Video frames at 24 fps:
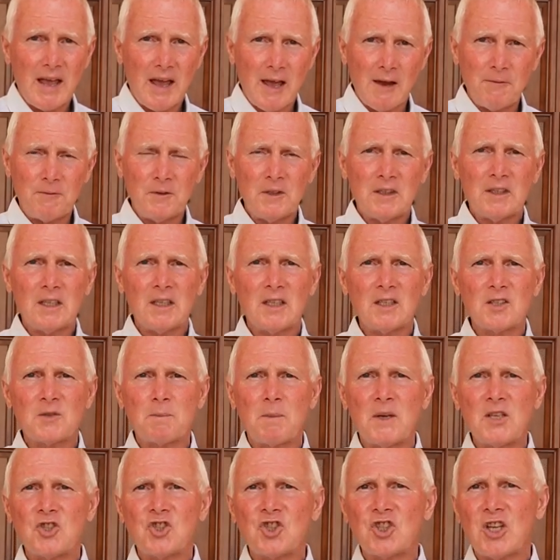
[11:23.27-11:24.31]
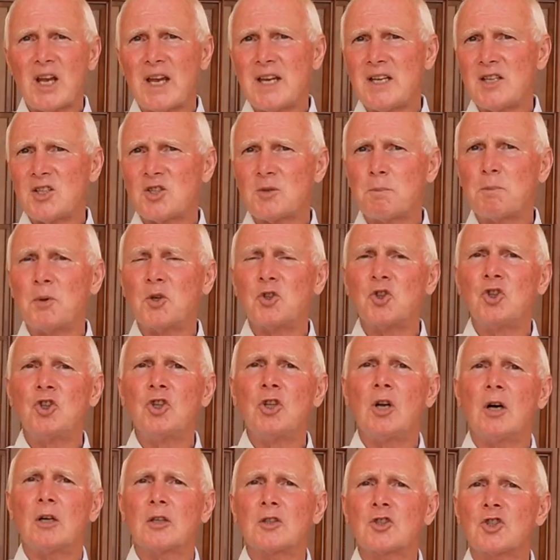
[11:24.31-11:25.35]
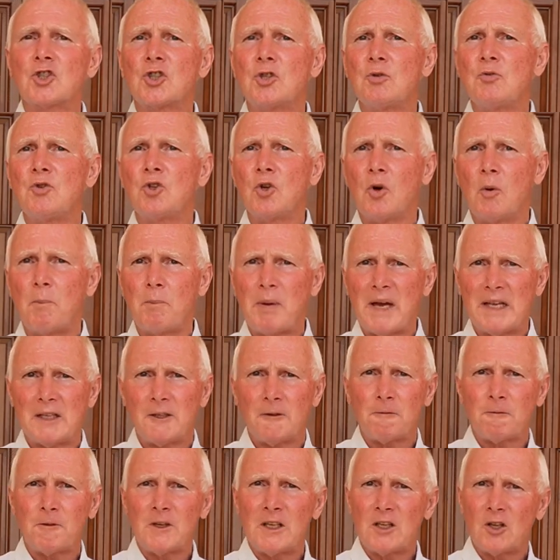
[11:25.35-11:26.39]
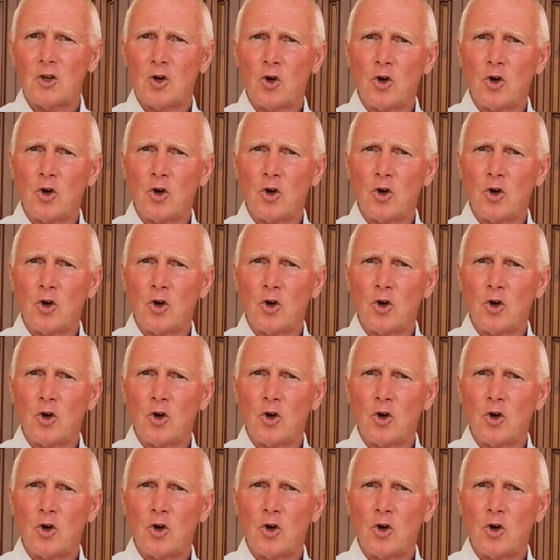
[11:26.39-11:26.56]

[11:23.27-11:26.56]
Everything has been changed, but not to your benefit